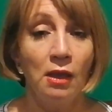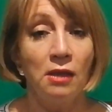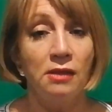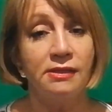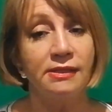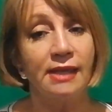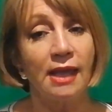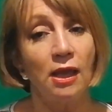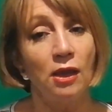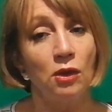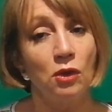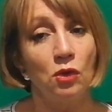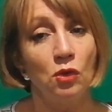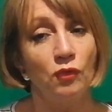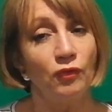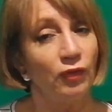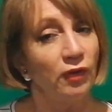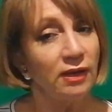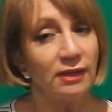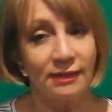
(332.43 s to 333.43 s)
So,
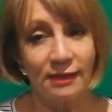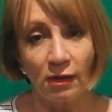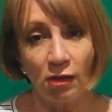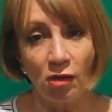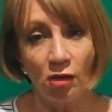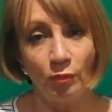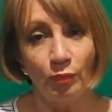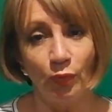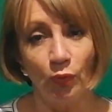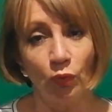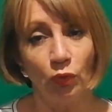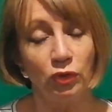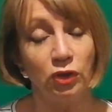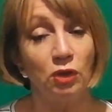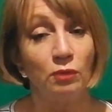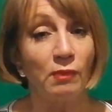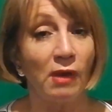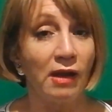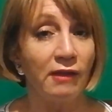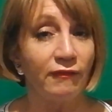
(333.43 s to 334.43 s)
for example, you
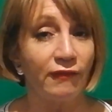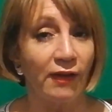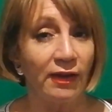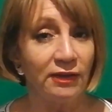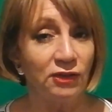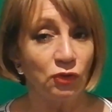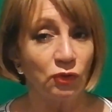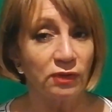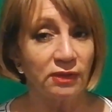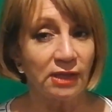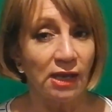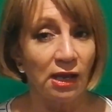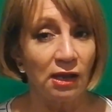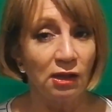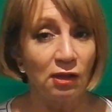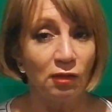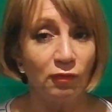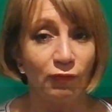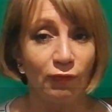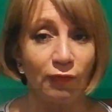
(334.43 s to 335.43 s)
might find
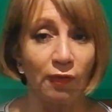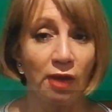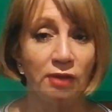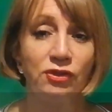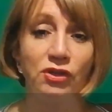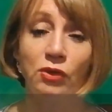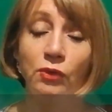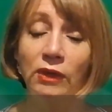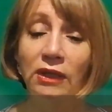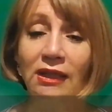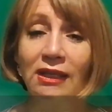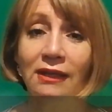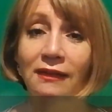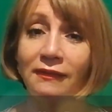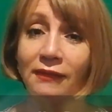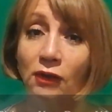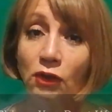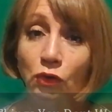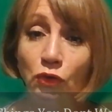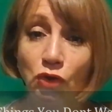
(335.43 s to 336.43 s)
yourself doing things
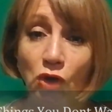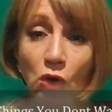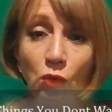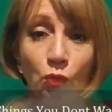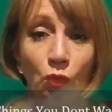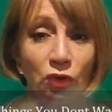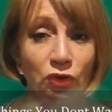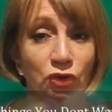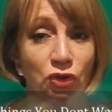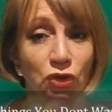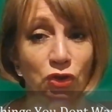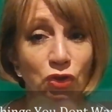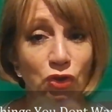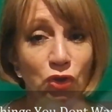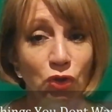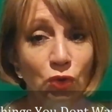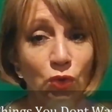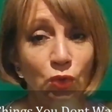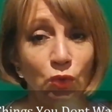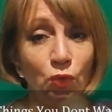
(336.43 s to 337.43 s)
that you don't want to
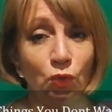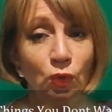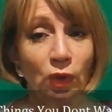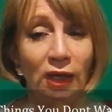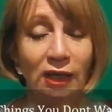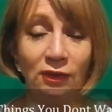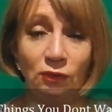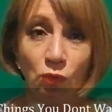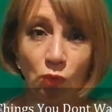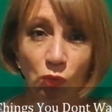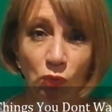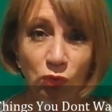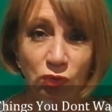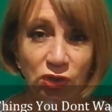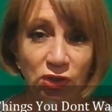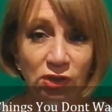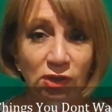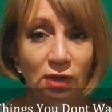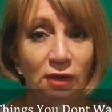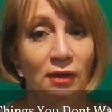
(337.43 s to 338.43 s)
do in
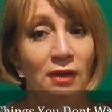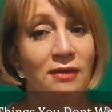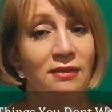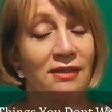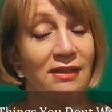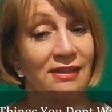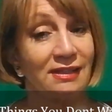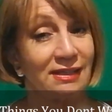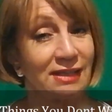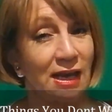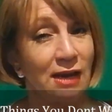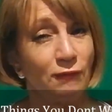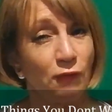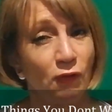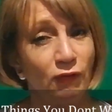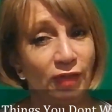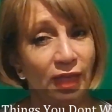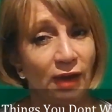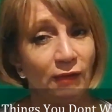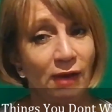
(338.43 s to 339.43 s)
order to stave off
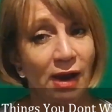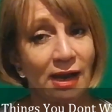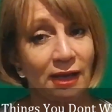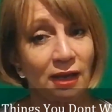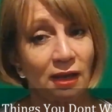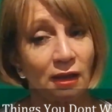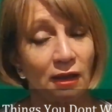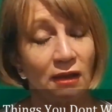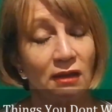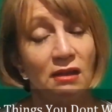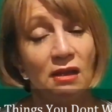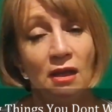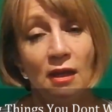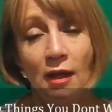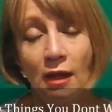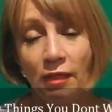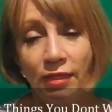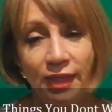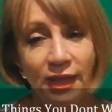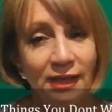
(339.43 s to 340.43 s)
their anger.
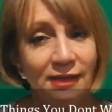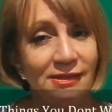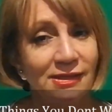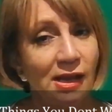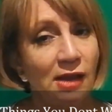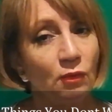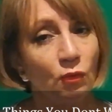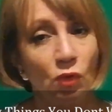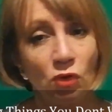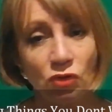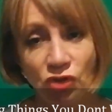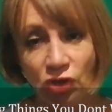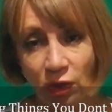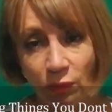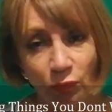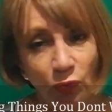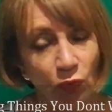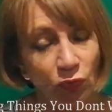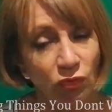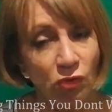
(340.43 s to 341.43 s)
Things like watching
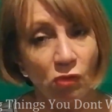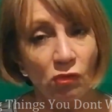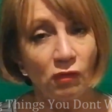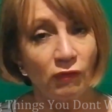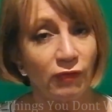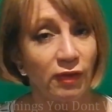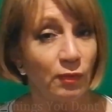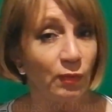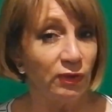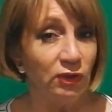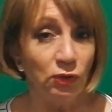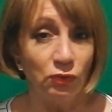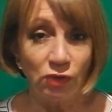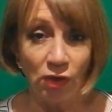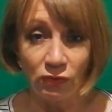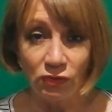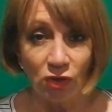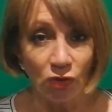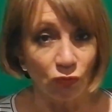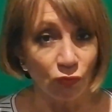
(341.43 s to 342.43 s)
pornography when you
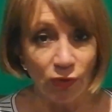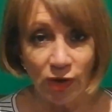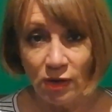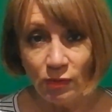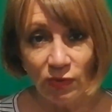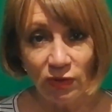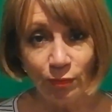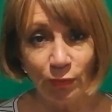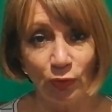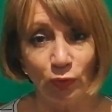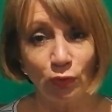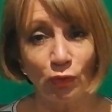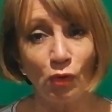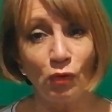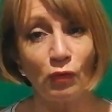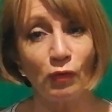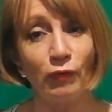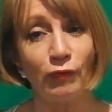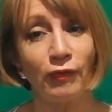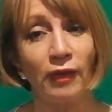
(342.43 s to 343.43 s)
don't agree with
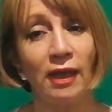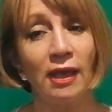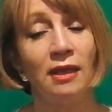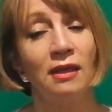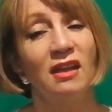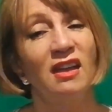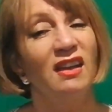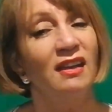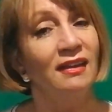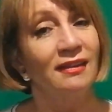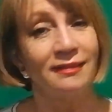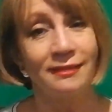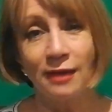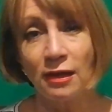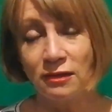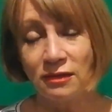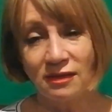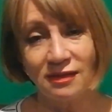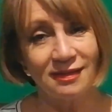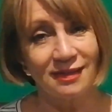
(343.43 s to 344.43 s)
pornography,
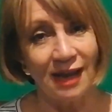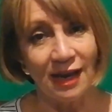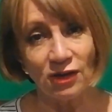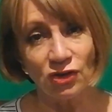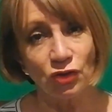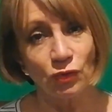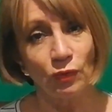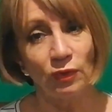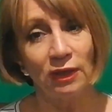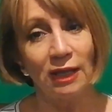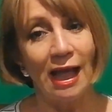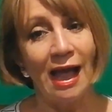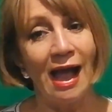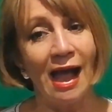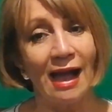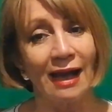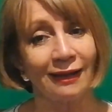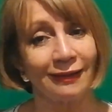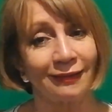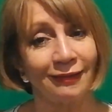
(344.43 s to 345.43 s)
certain sexual
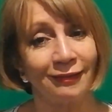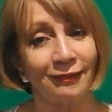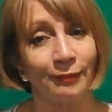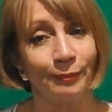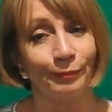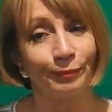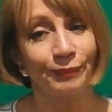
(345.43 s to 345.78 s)
acts.